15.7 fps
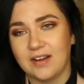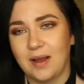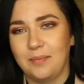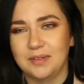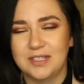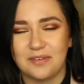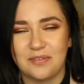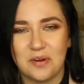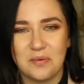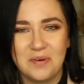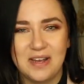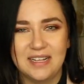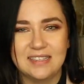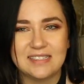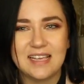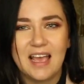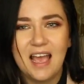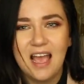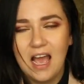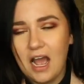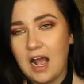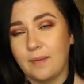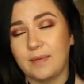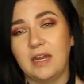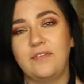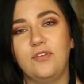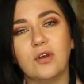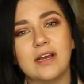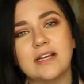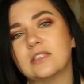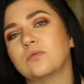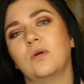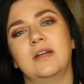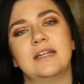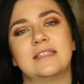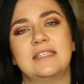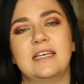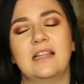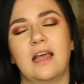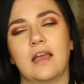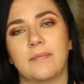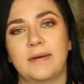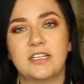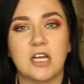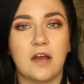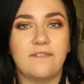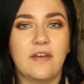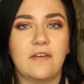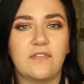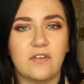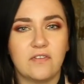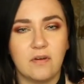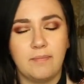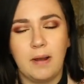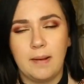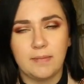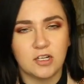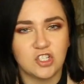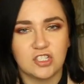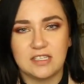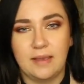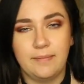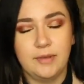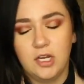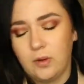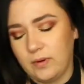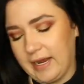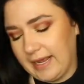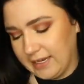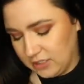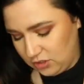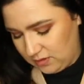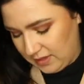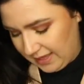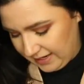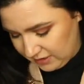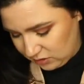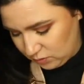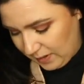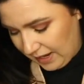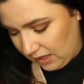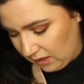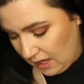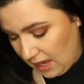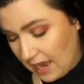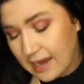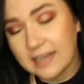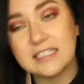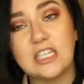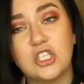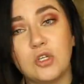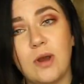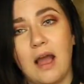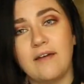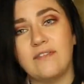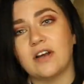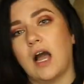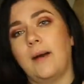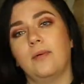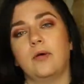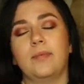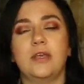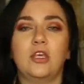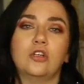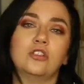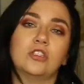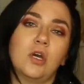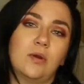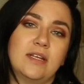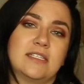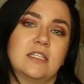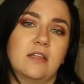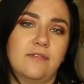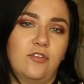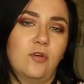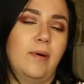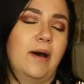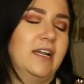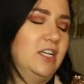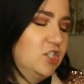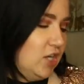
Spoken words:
a couple different ones. And if you guys want to see like my top 5 favorite bombers, just let me know and I can do that as well. Because I do have a couple, but you'll notice in the full body